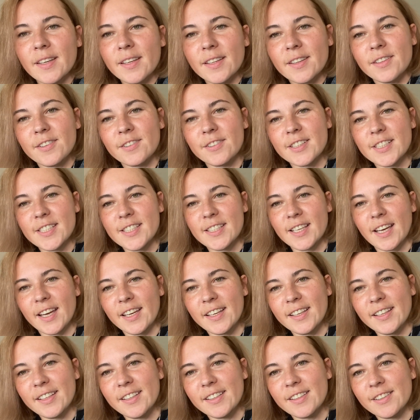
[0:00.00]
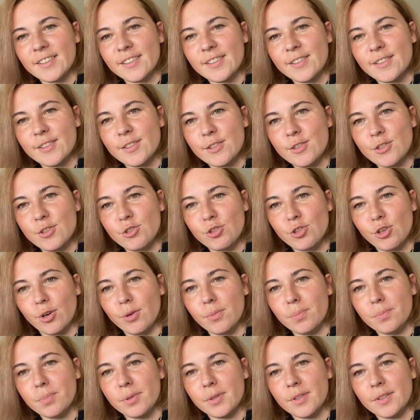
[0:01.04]
recycle
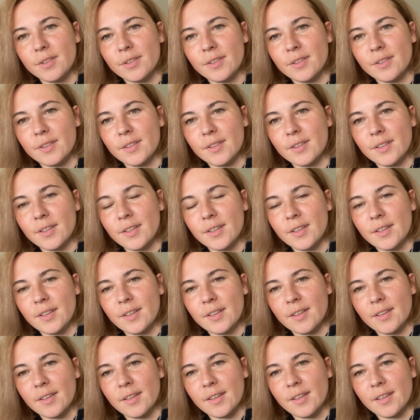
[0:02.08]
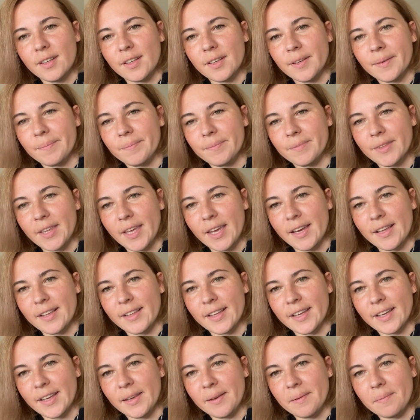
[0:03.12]
shop. They are
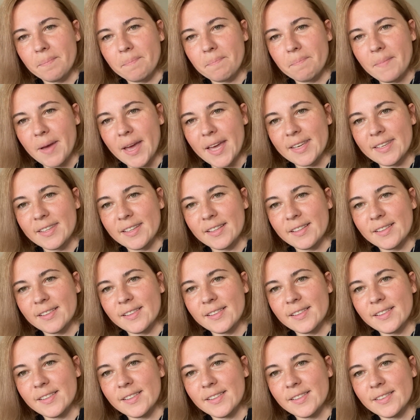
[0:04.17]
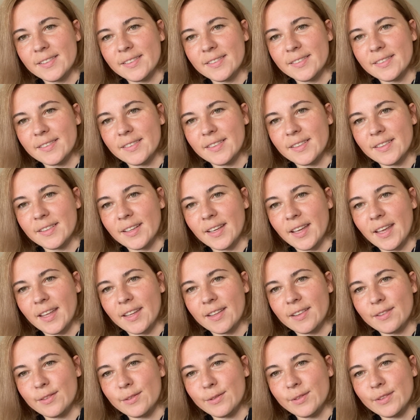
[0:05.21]
like metal
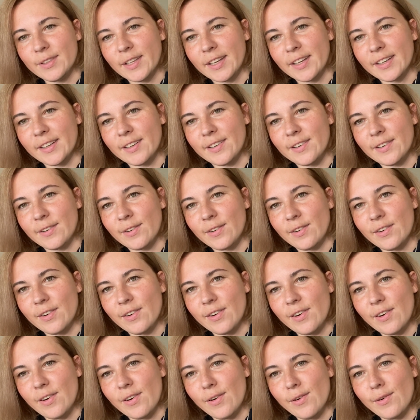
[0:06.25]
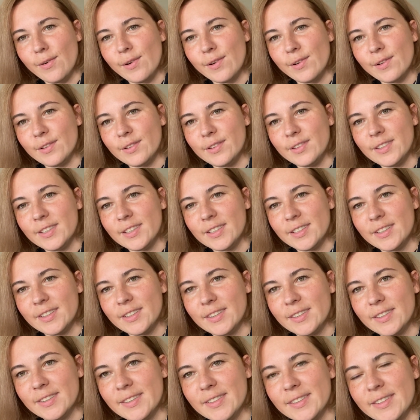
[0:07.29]
and look like old,
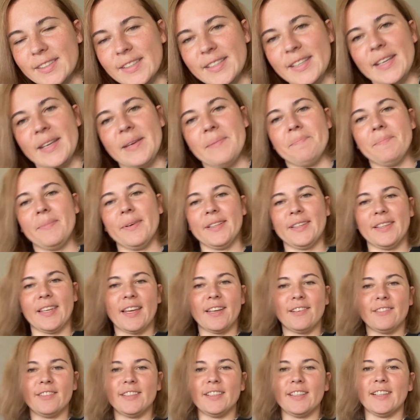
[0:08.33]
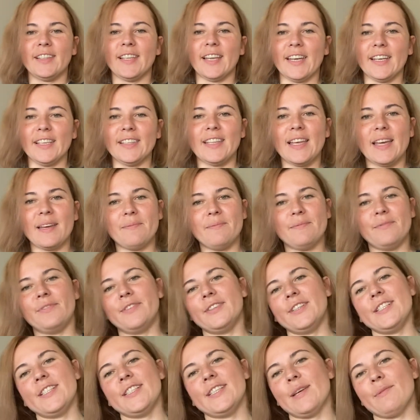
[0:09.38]
but I really like them.
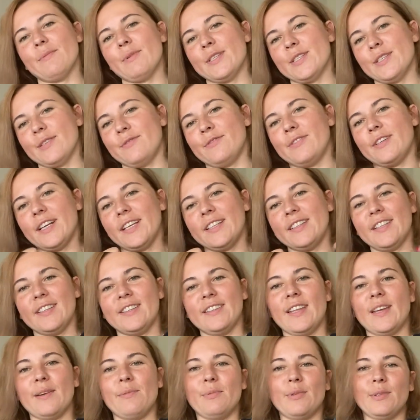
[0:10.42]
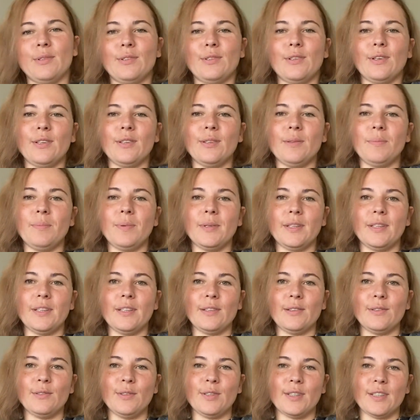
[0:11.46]
First I was afraid that they will don't be
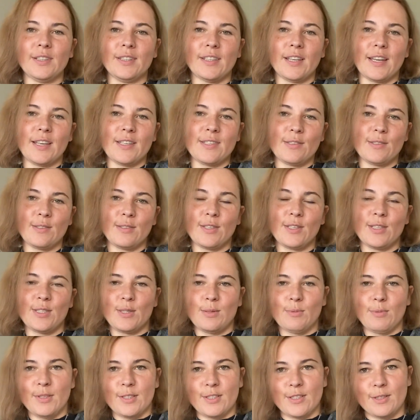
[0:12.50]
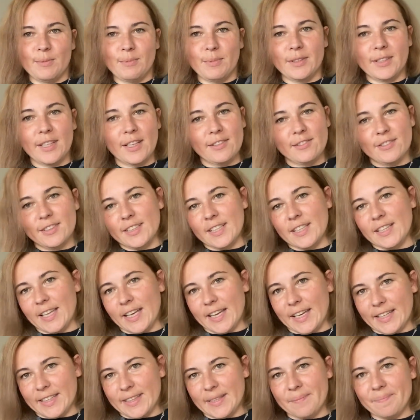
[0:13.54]
looking nice on this sweater, but I really
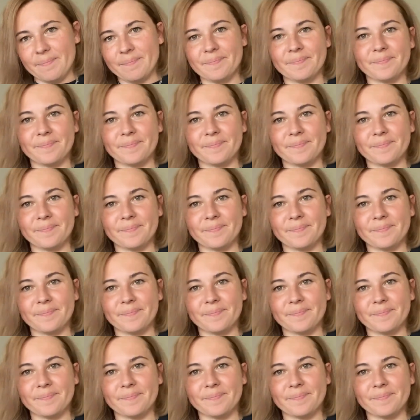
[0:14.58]
like them.